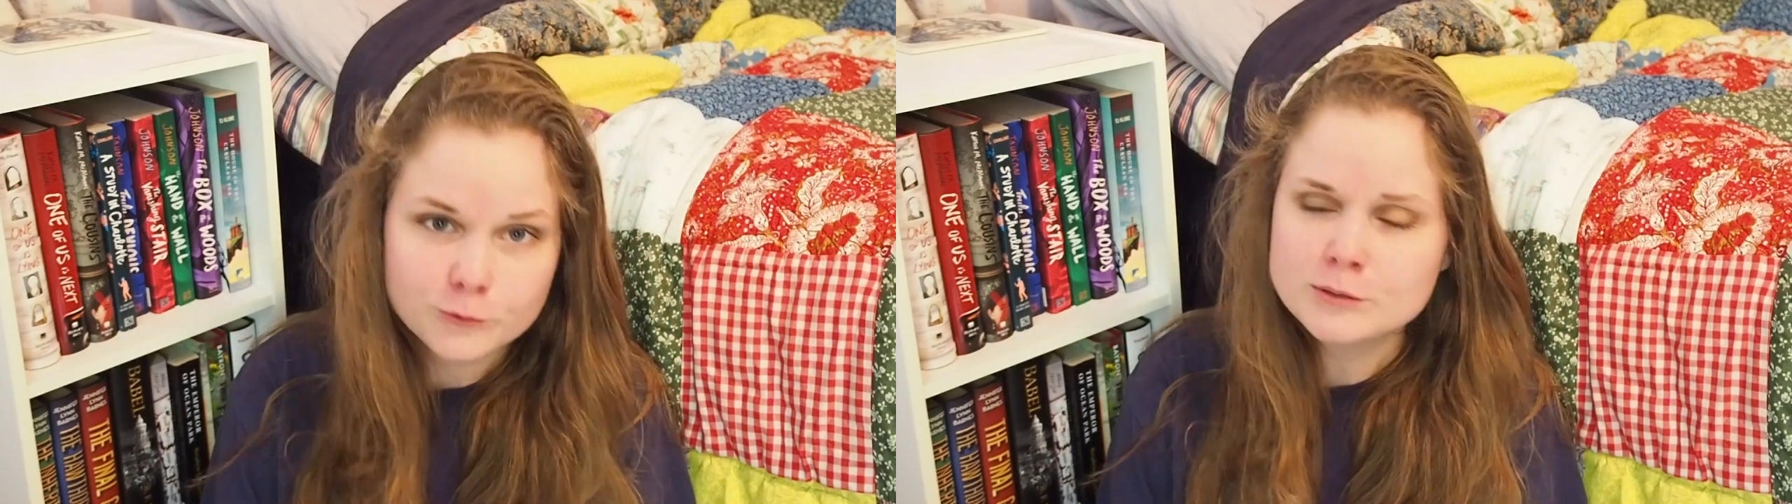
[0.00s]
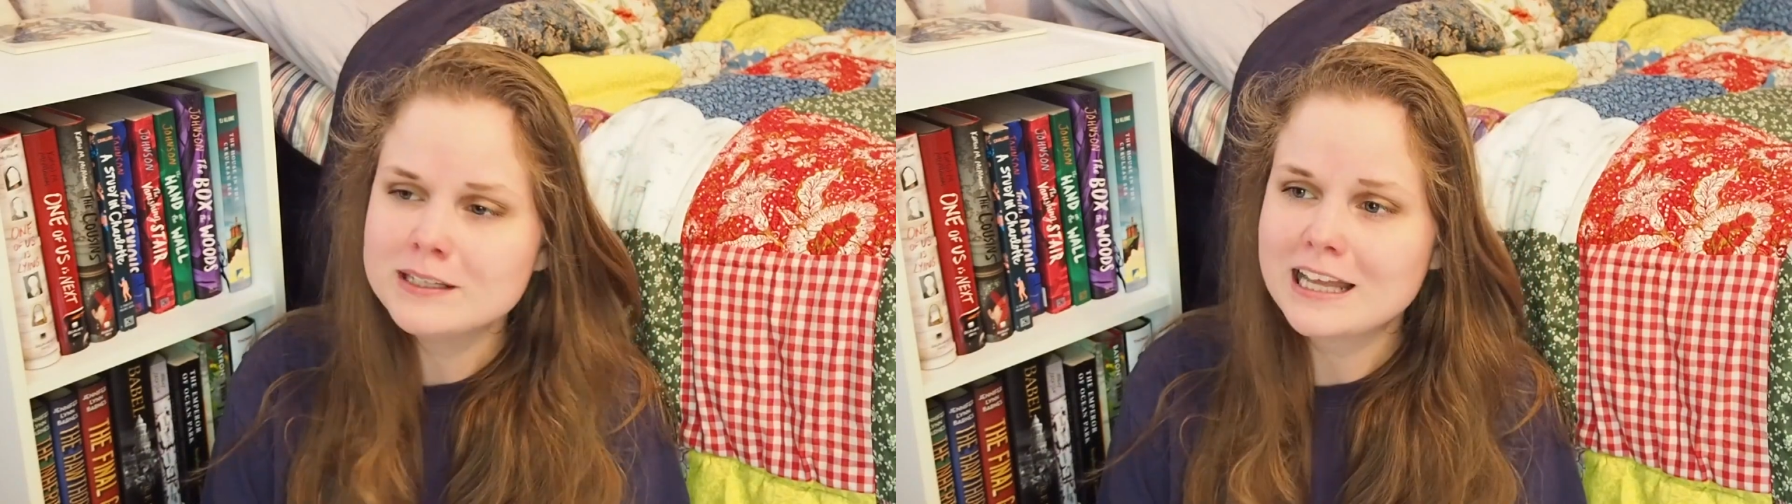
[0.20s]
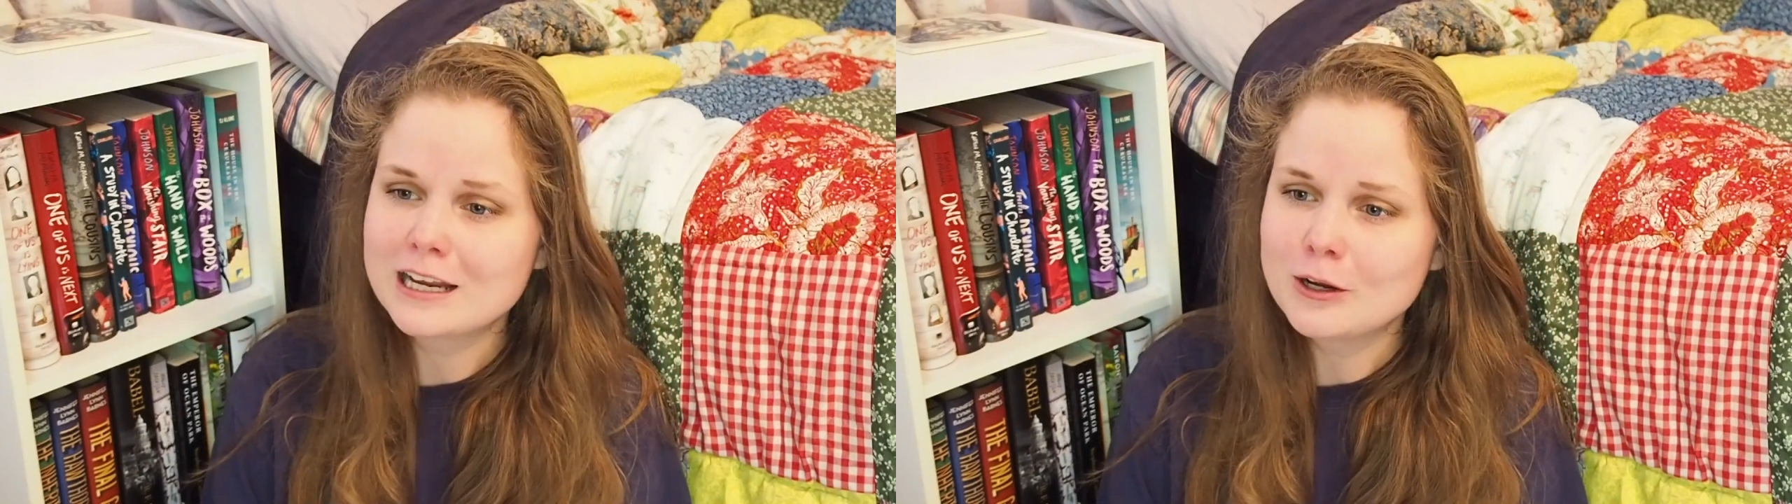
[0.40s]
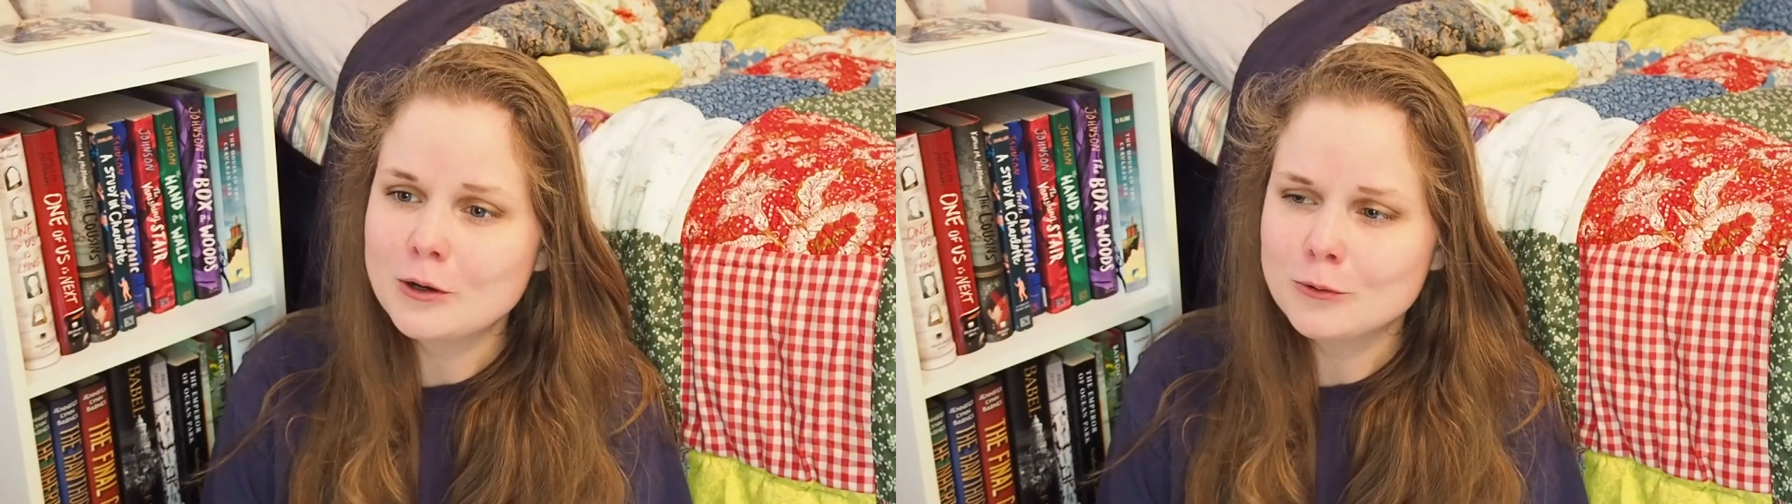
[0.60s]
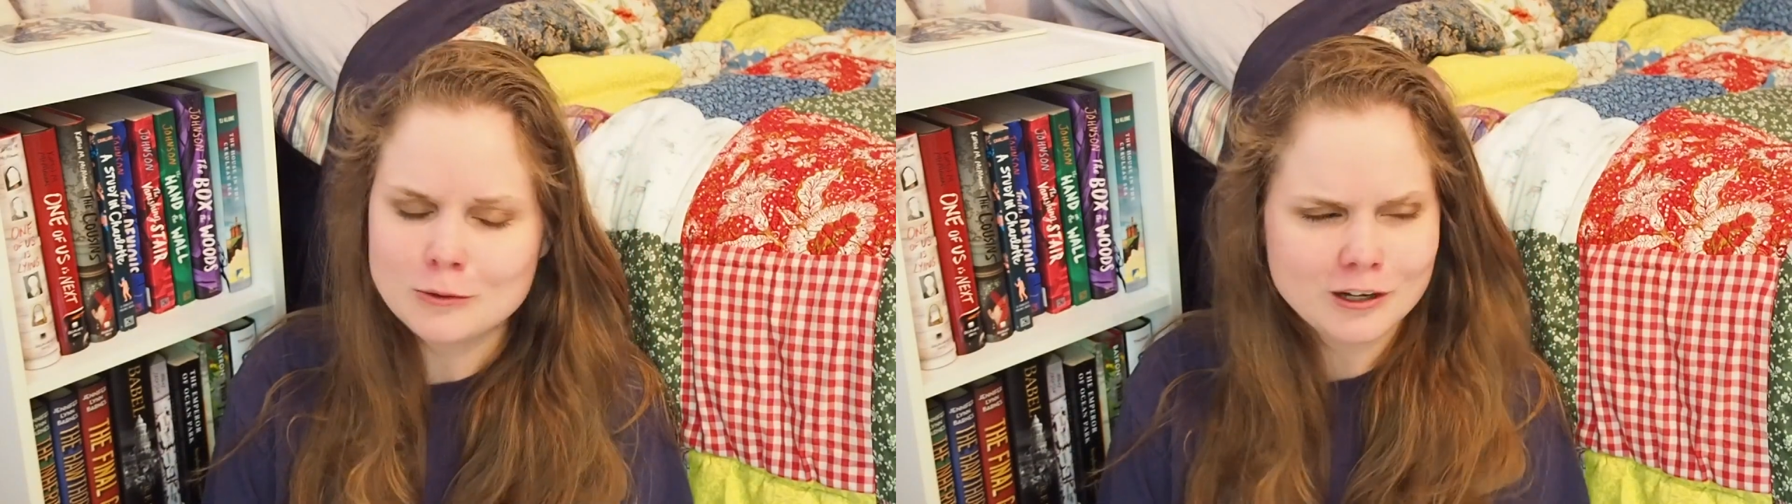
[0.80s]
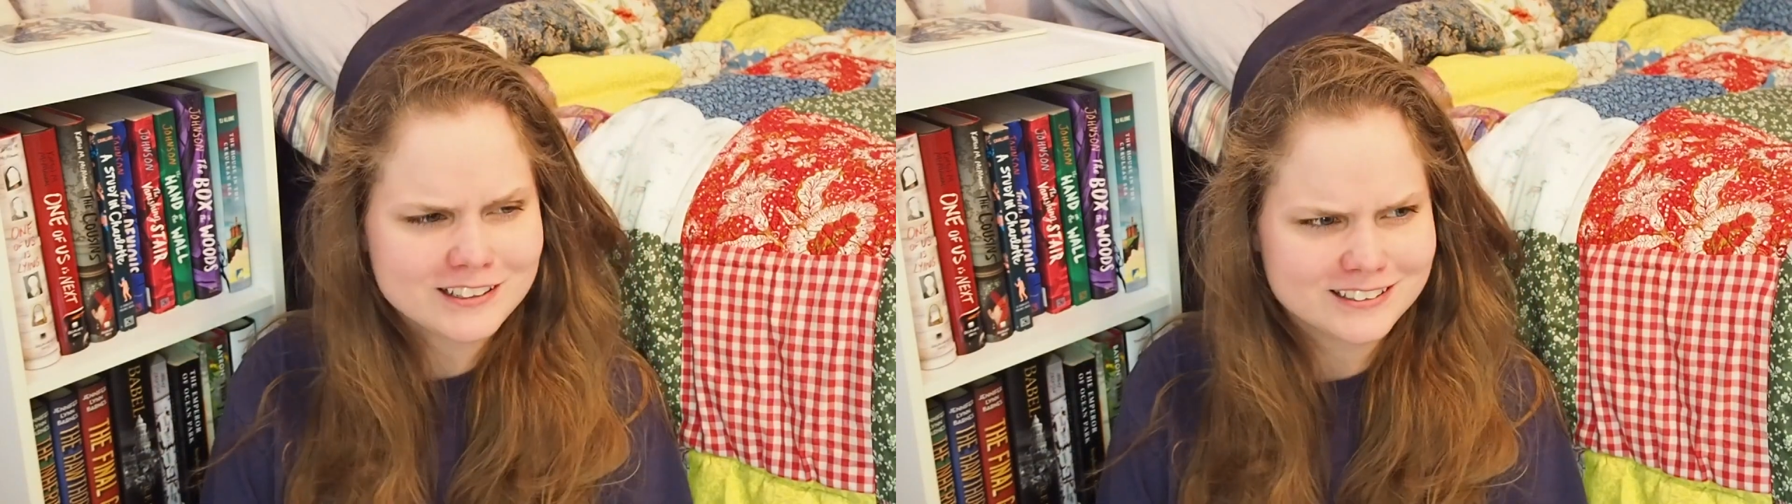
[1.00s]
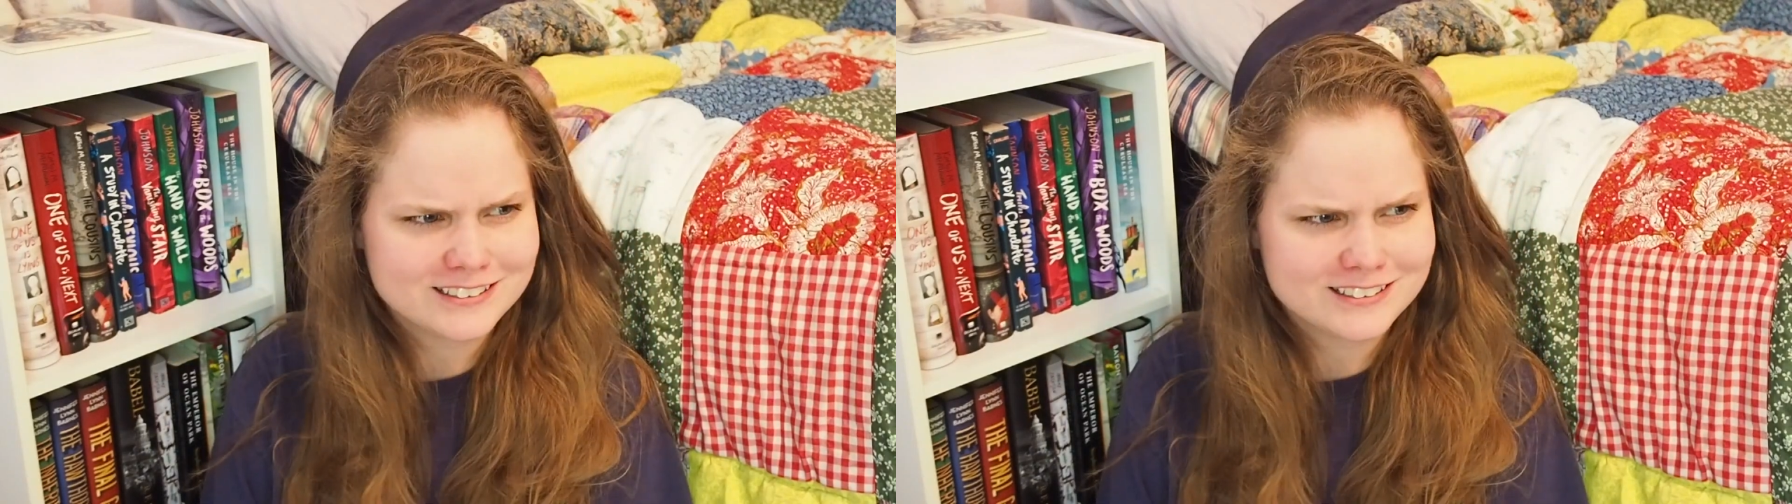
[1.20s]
we'd be like, wait, what?